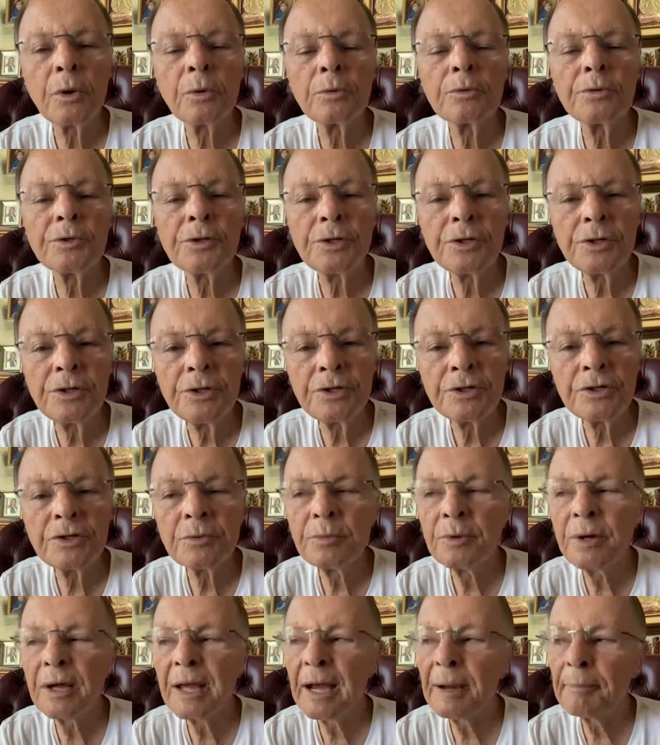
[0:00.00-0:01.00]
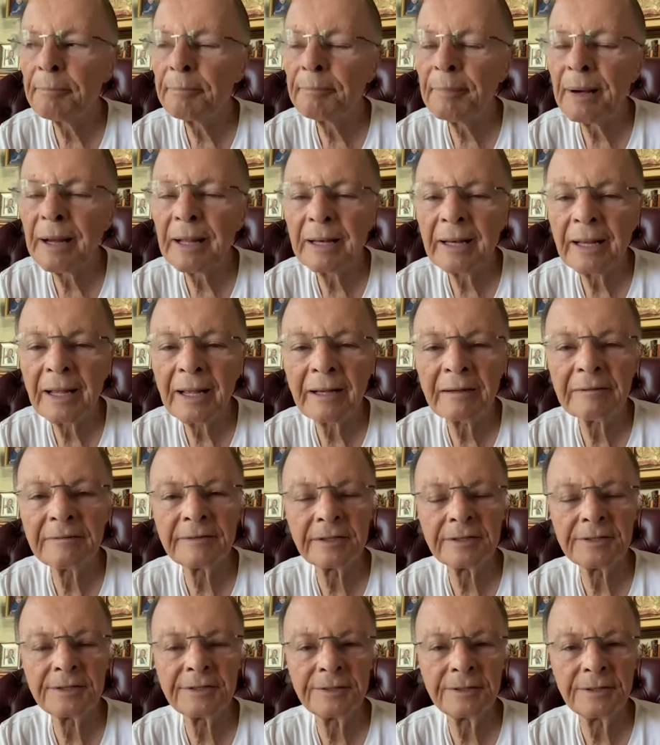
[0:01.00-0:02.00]
The secret place of the
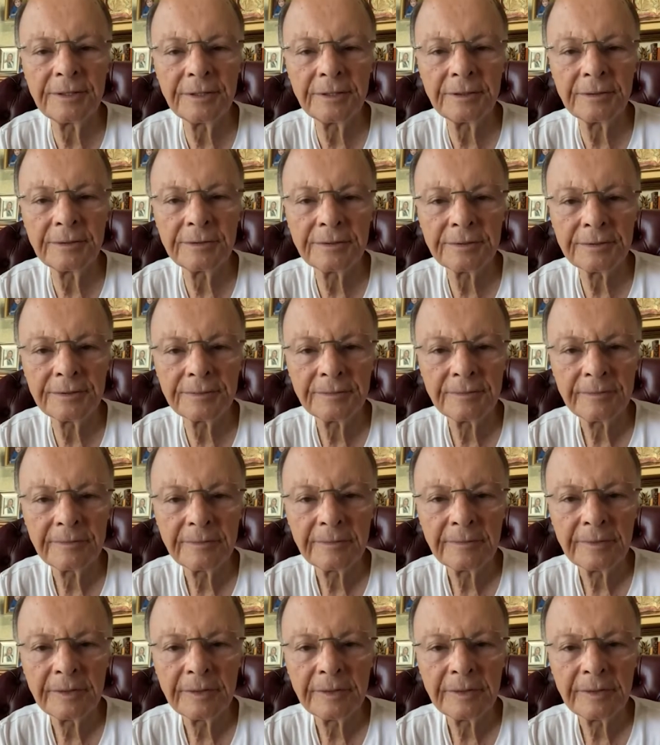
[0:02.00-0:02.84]
Most High